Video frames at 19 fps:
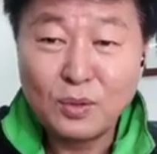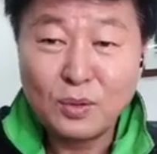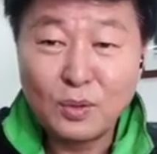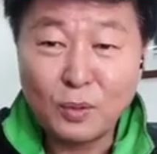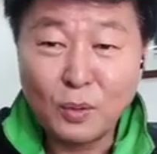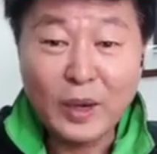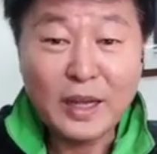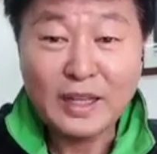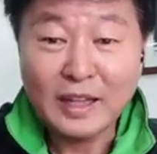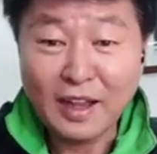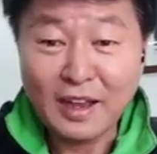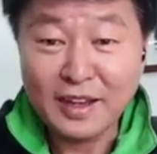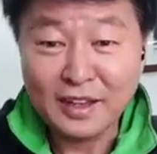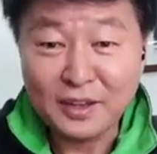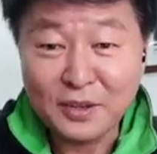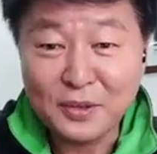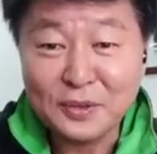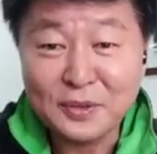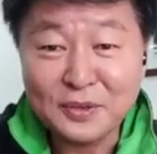What are
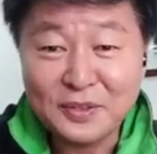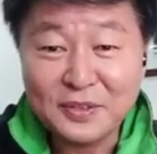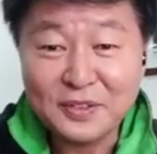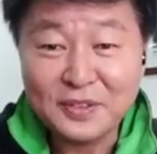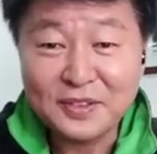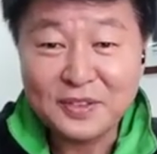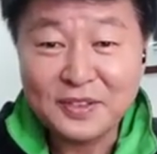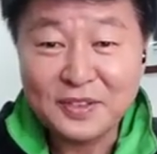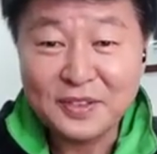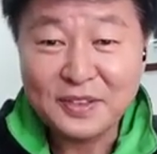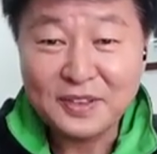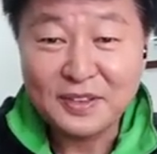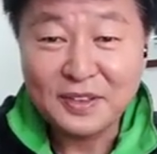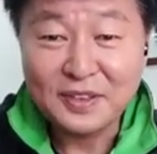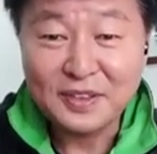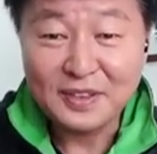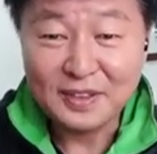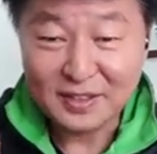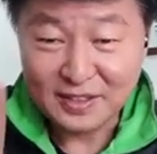you?
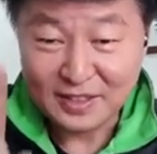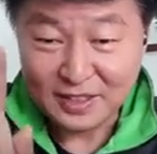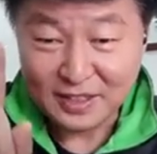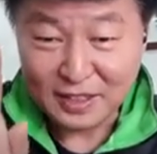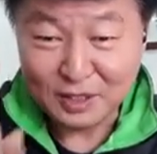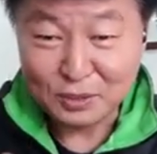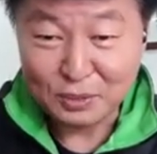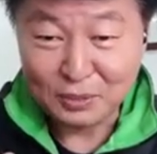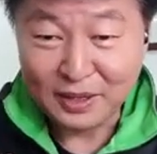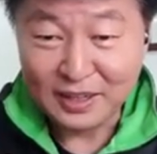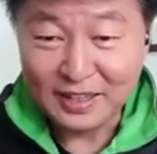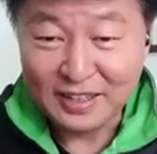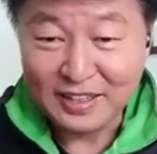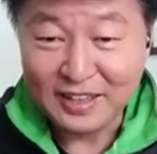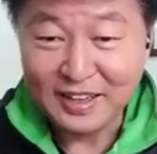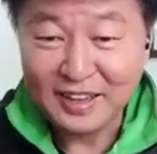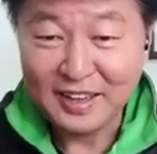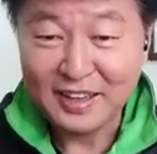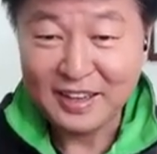This one?
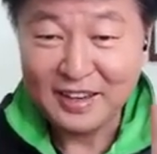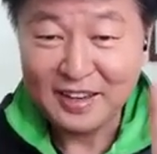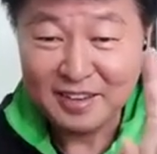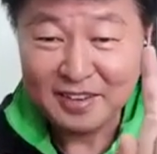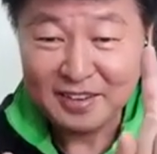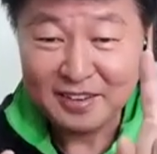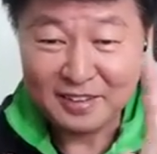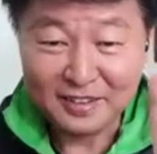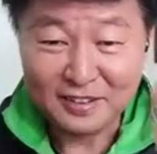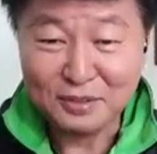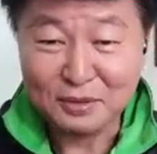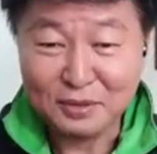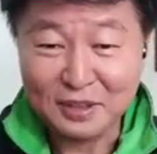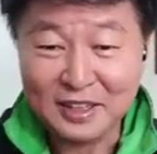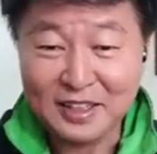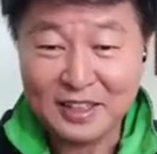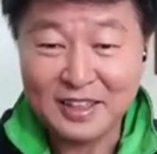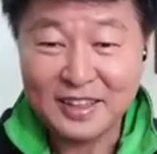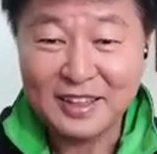This
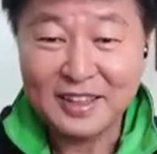one